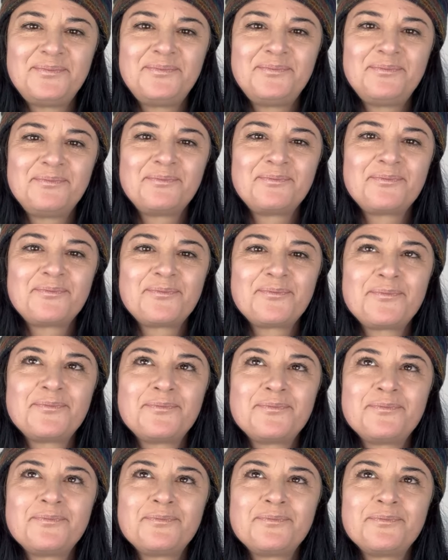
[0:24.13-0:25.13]

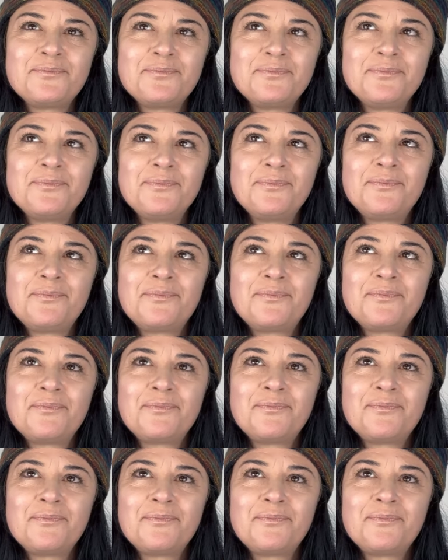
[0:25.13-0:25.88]
[no speech]